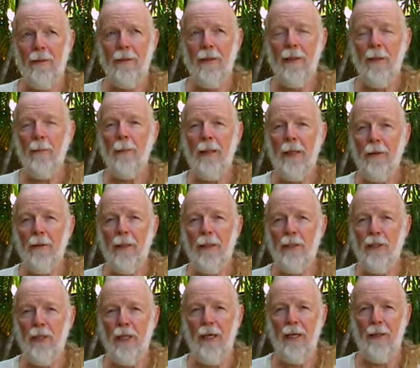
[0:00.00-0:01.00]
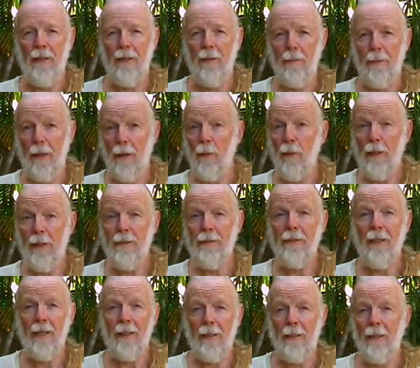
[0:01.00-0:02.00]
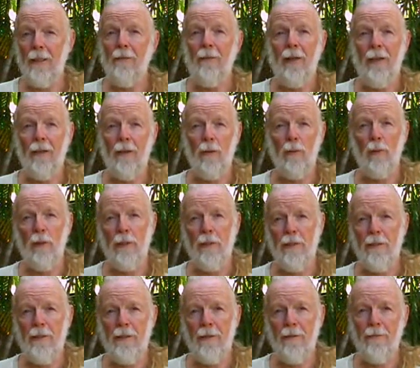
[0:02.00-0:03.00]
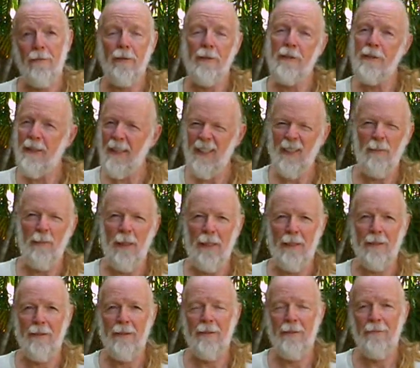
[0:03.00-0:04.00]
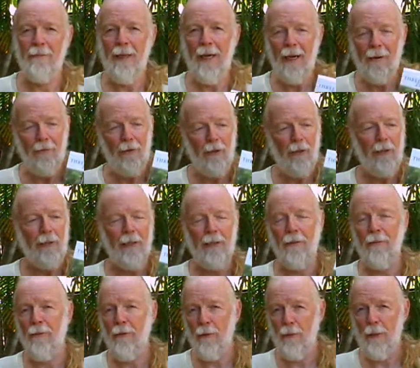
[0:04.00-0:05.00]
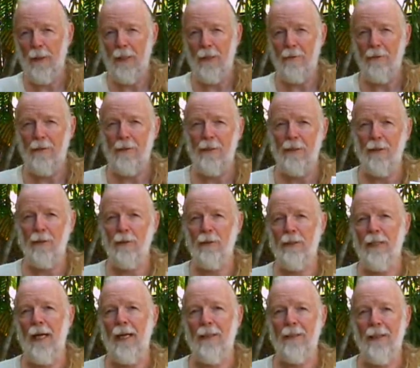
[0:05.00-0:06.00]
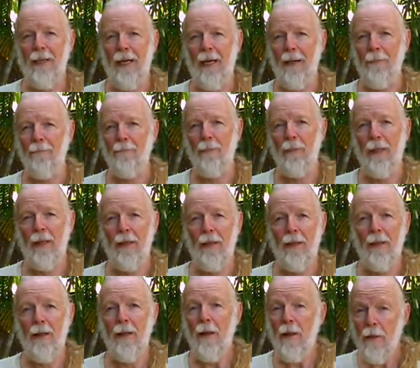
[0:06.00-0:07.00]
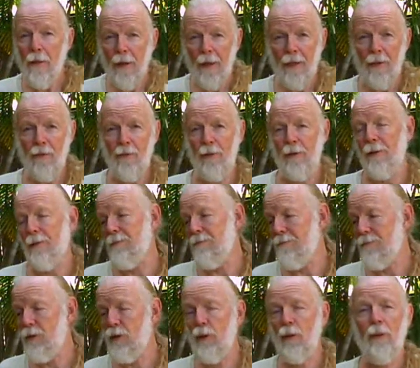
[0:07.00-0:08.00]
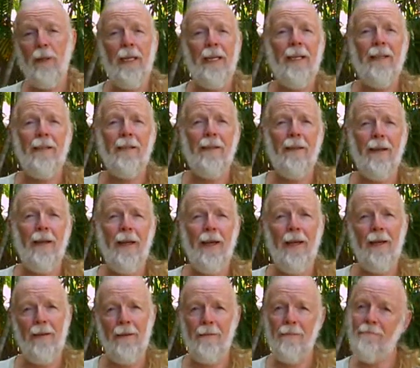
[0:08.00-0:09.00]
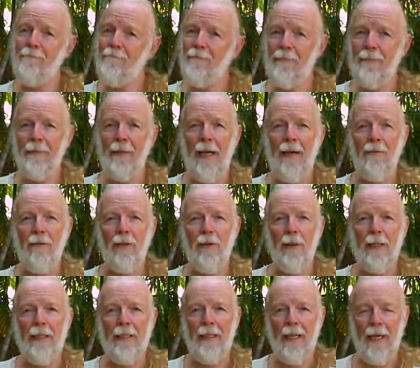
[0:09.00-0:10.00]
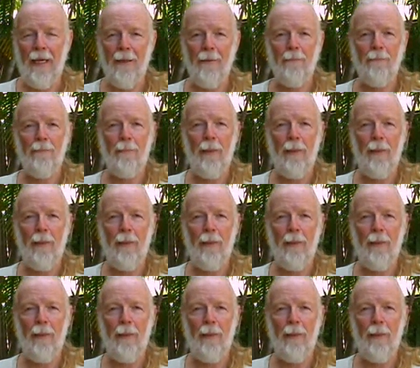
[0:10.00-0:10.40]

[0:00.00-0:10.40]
a little better educated about what it's like to live out in the woods for 6 months. Have a look at 300zeros.com. Thanks for tuning in today, and have a great day.